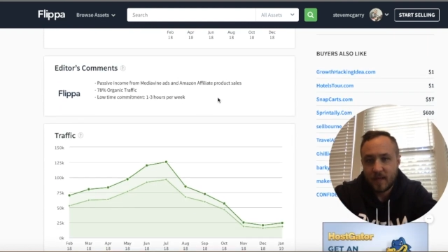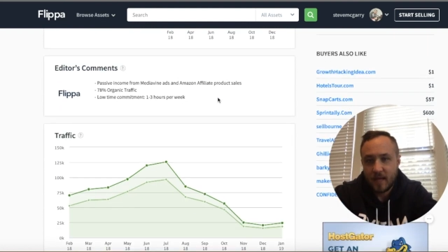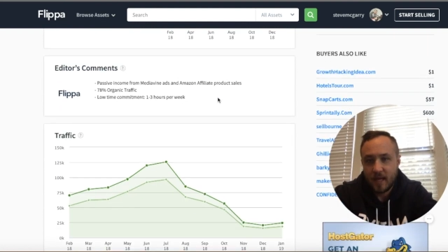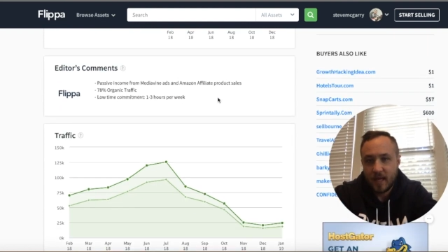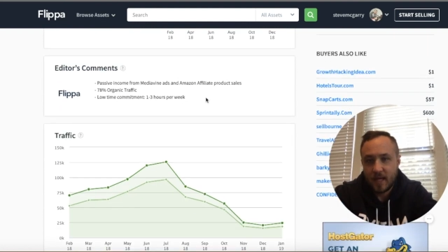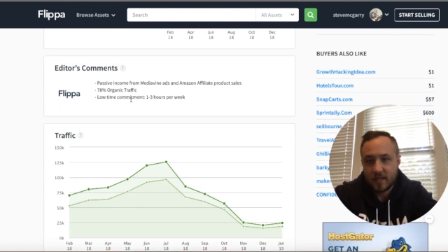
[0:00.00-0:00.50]

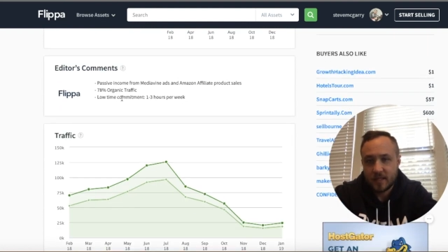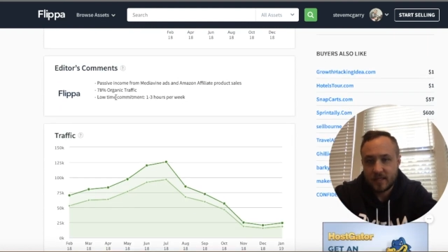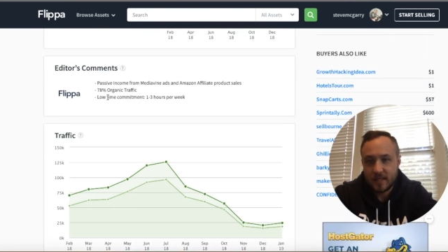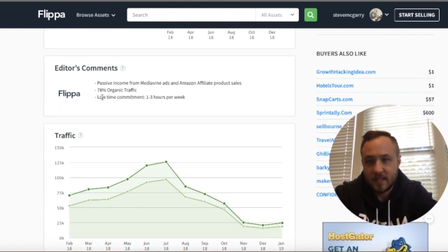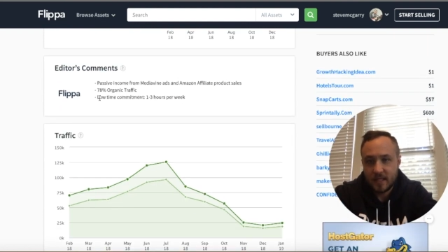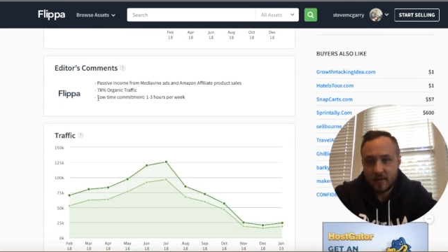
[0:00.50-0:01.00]
And you can
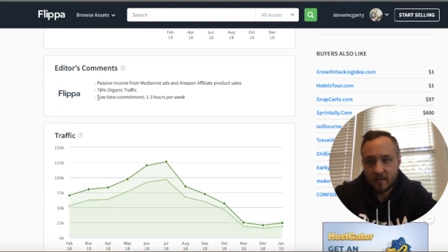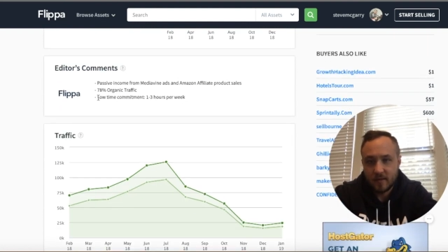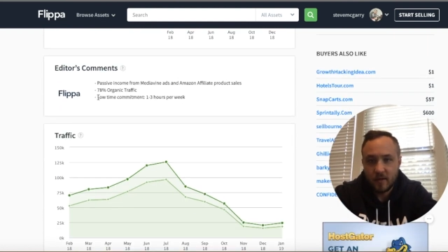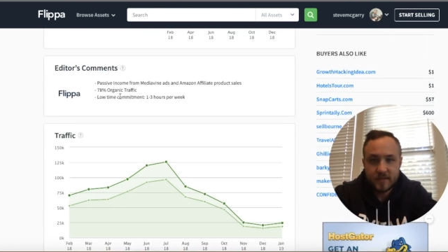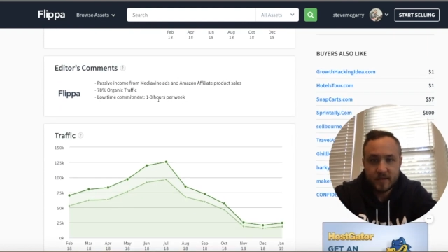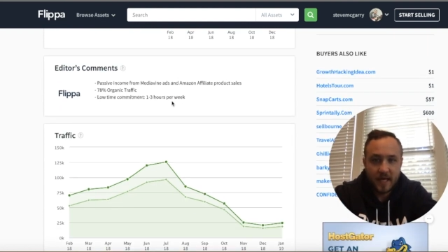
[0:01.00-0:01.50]
see here,
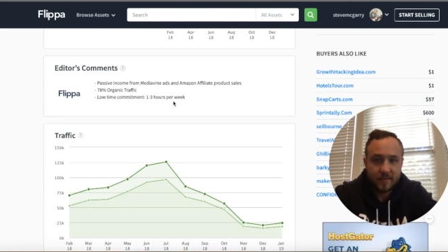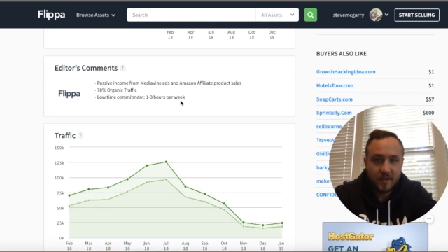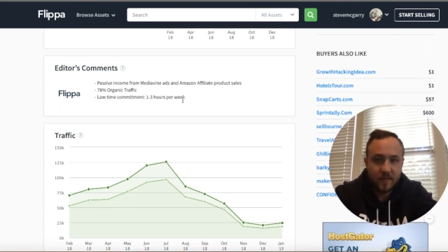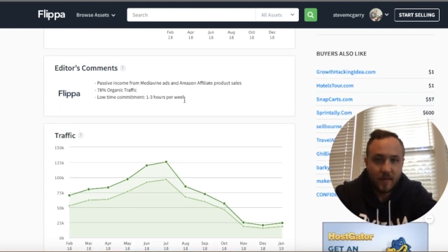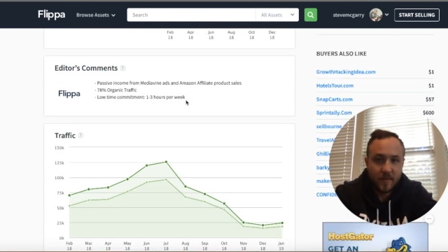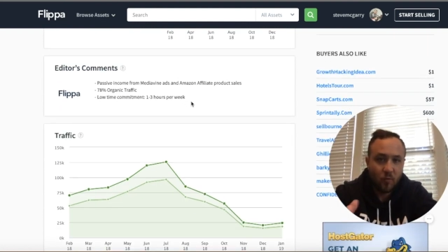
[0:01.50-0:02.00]
low time
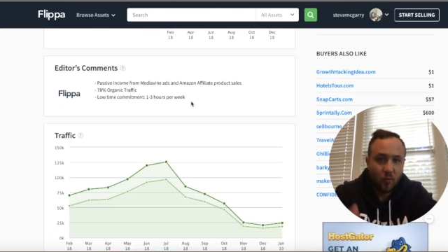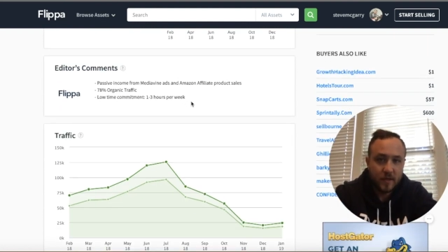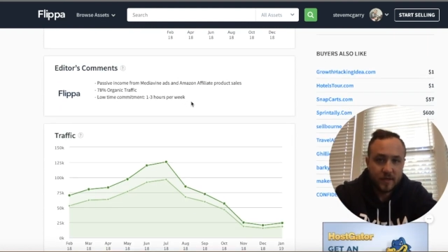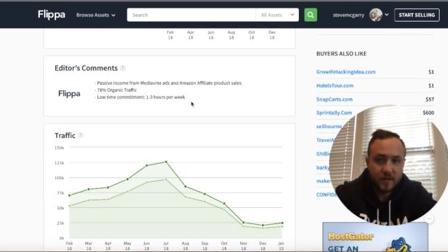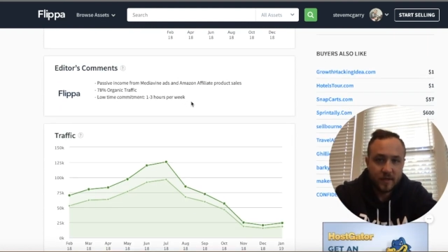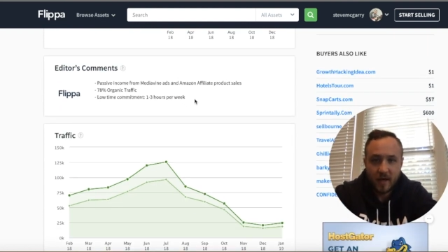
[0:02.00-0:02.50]
commitment,
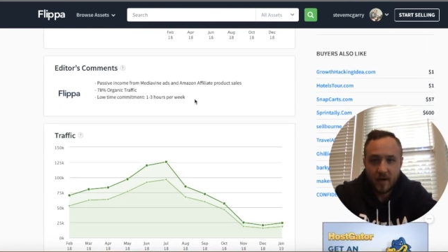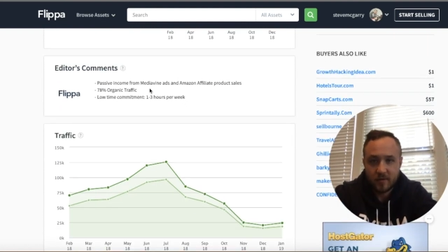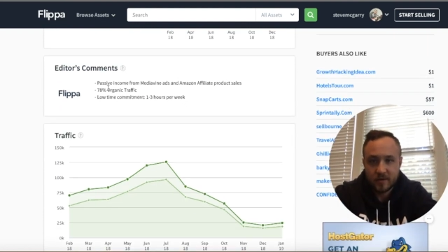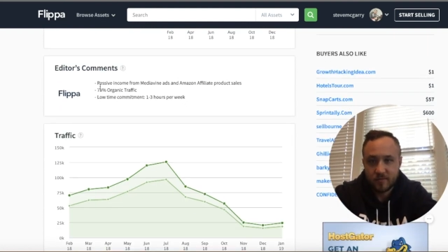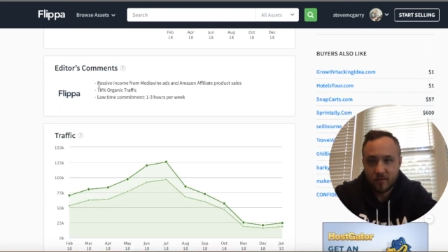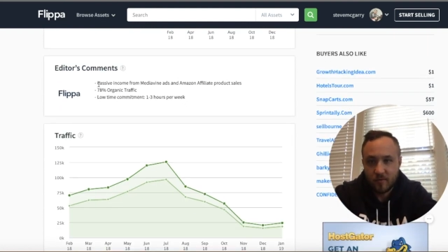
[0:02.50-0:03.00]
1 to 3
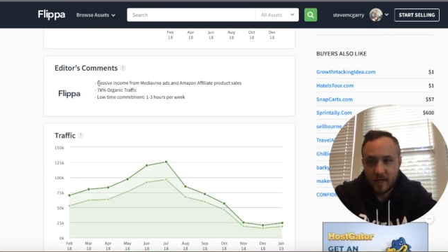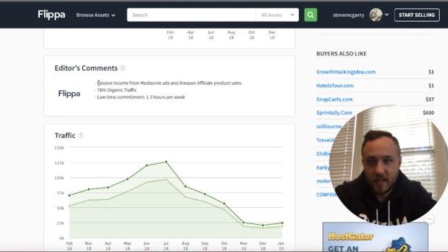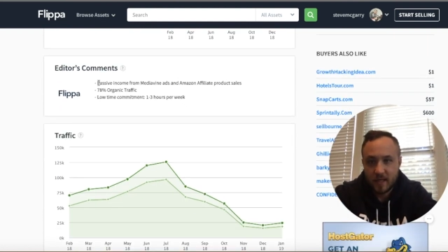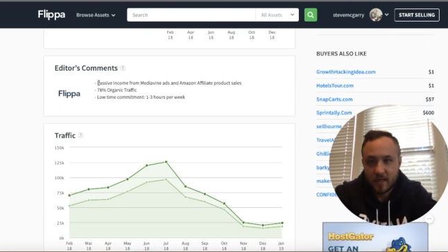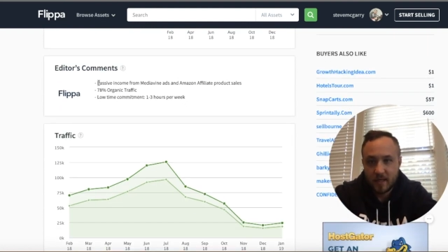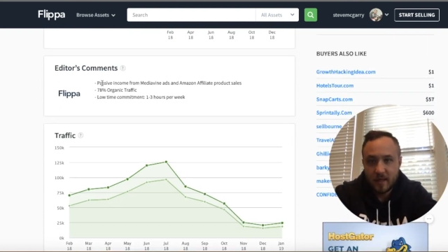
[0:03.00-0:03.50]
hours per
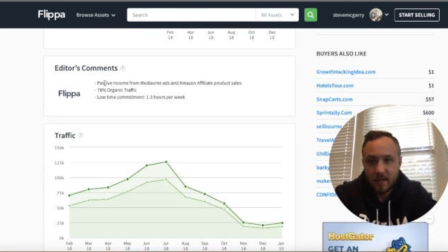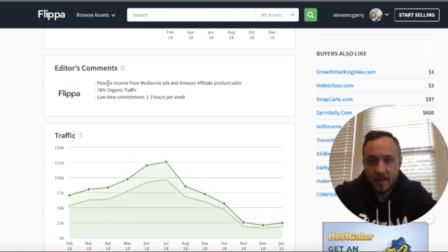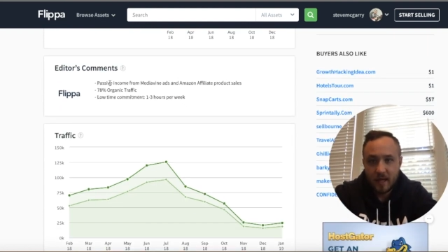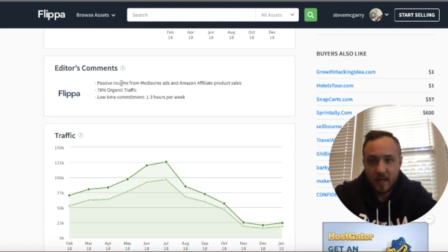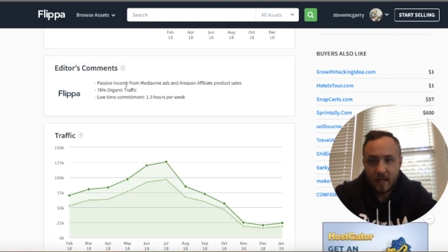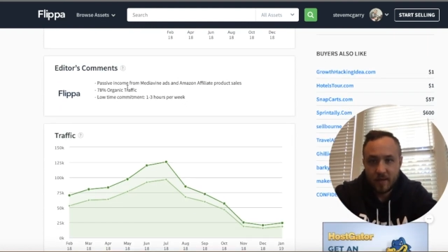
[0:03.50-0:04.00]
week,
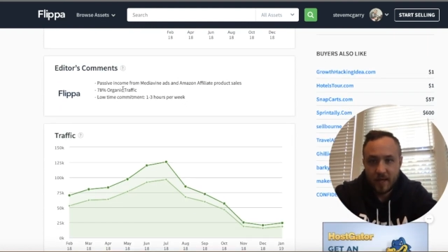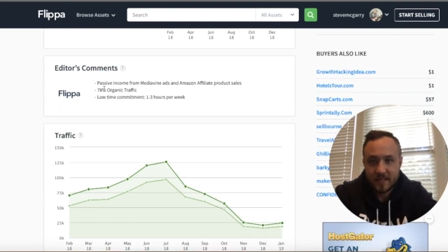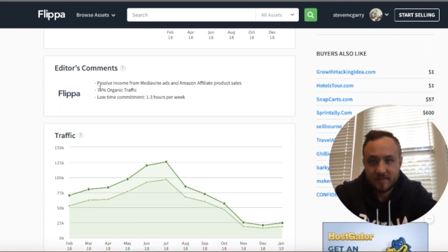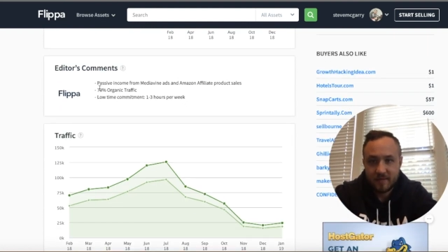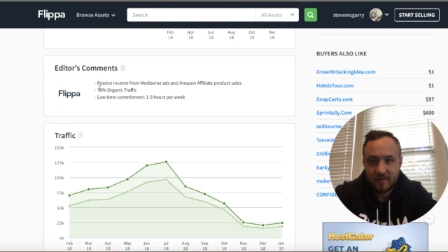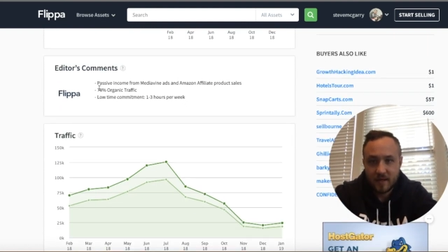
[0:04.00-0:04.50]
and
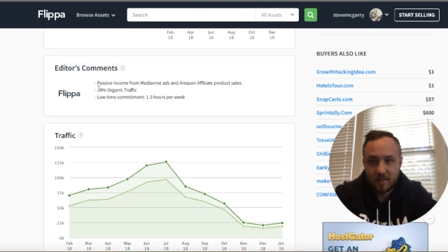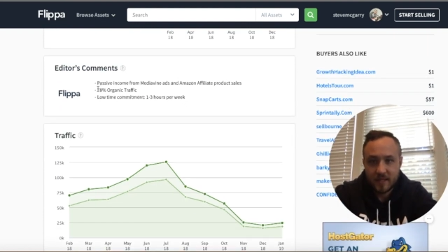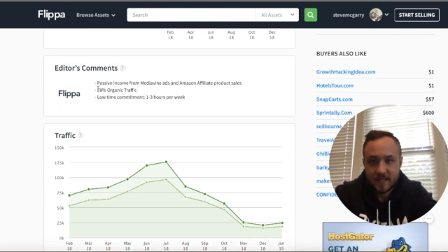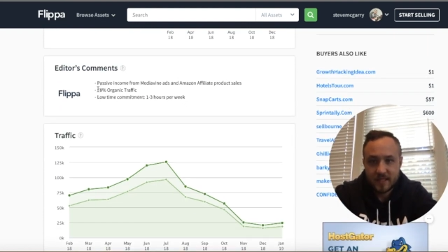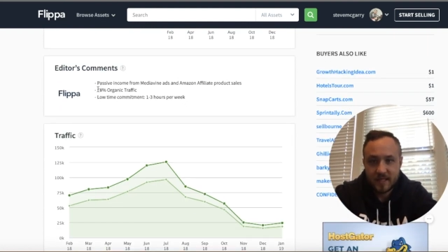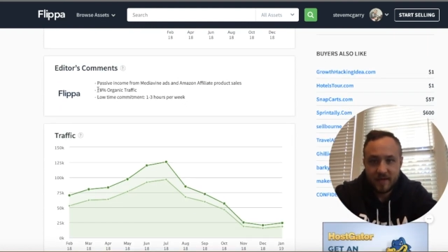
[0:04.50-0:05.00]
passive income,
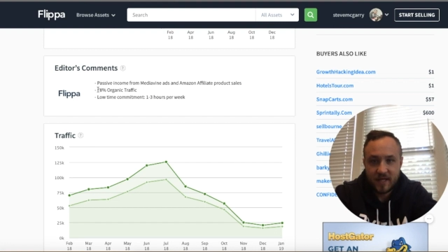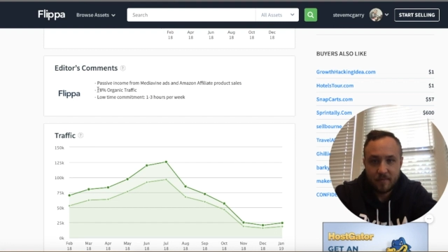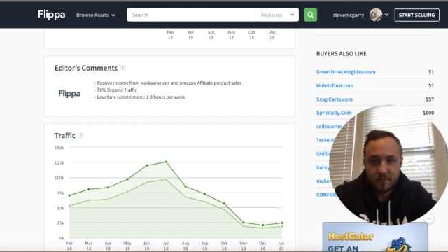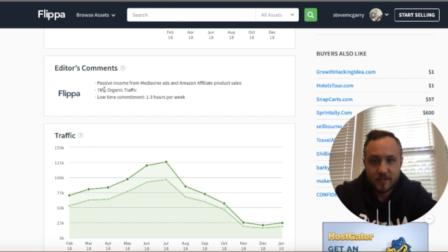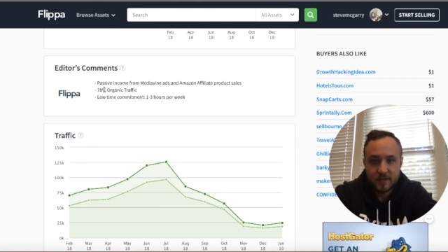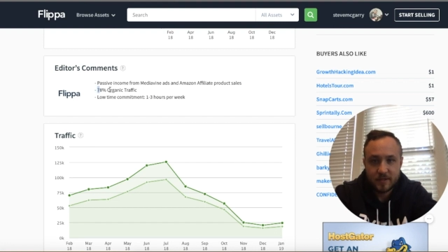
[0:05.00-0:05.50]

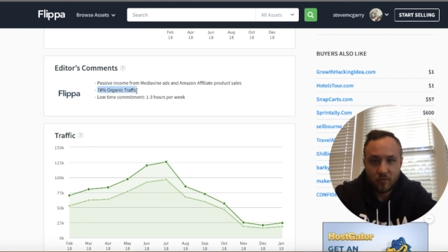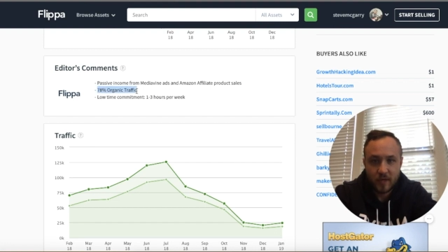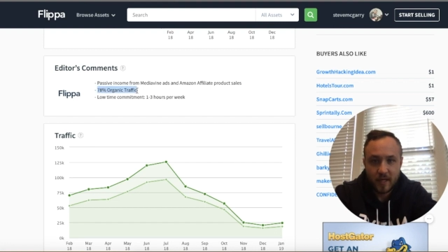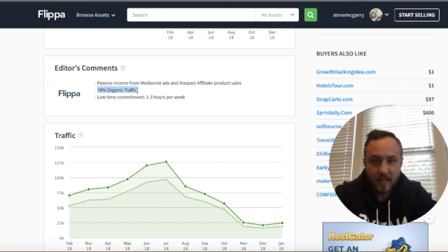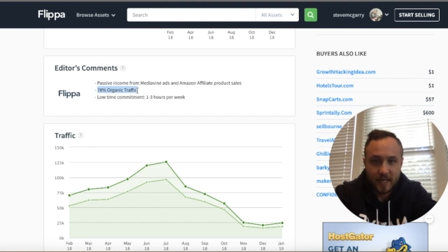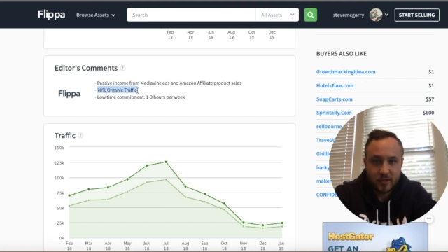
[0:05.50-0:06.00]
78%
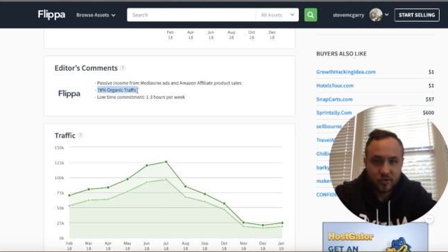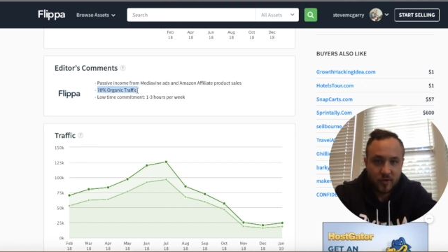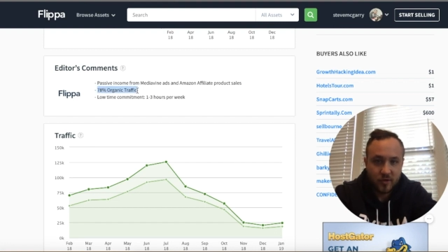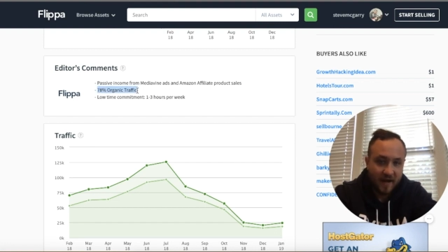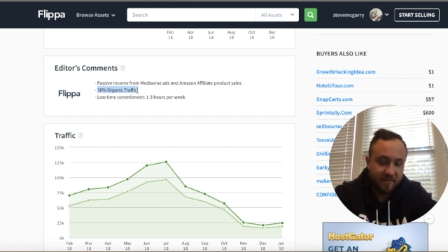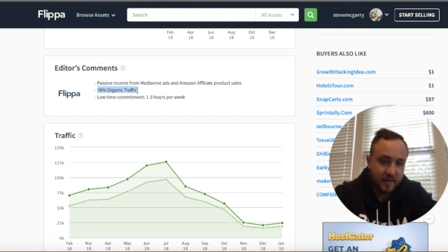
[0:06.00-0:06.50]
organic
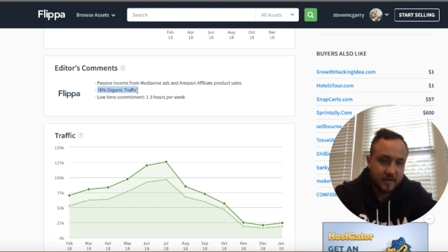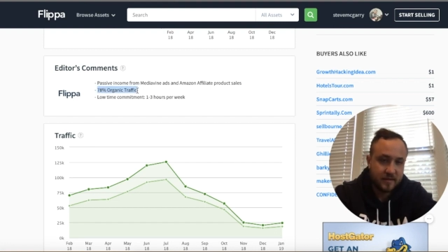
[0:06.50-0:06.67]
traffic.